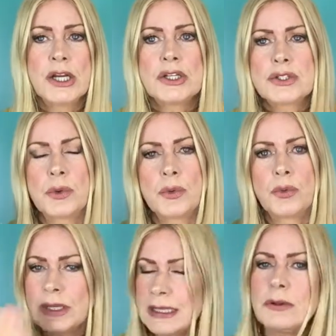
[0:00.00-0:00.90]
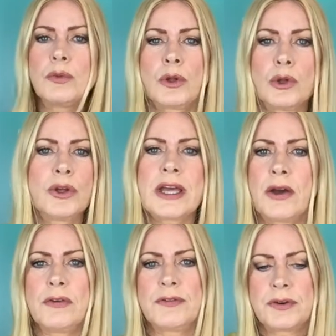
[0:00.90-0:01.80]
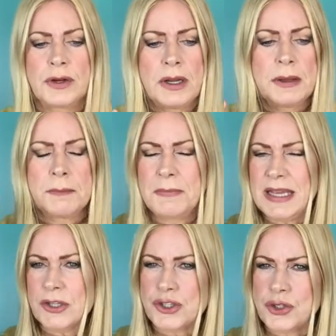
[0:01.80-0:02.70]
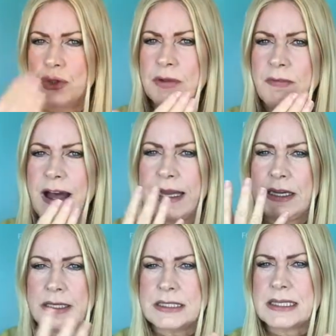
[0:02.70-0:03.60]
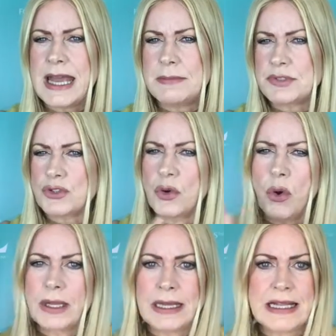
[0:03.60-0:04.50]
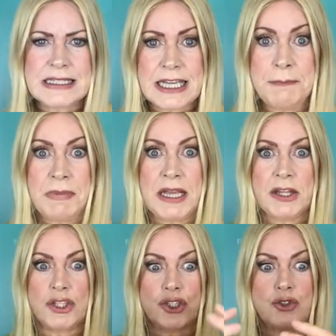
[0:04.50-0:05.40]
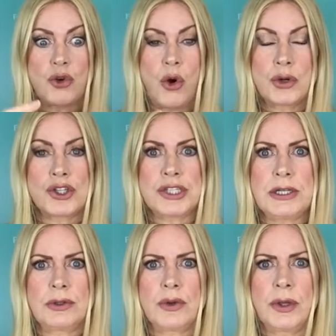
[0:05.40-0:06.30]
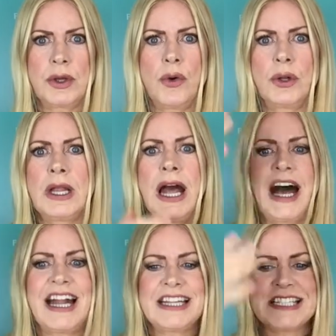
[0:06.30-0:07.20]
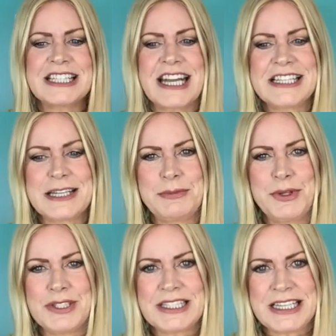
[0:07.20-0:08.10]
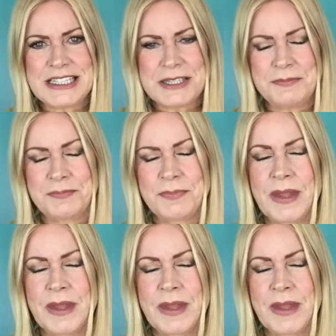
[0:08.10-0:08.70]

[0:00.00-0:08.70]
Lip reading: So really look out for making sure the barrier is kept strong, and that's keeping the strong shield going on and the skin's immune system.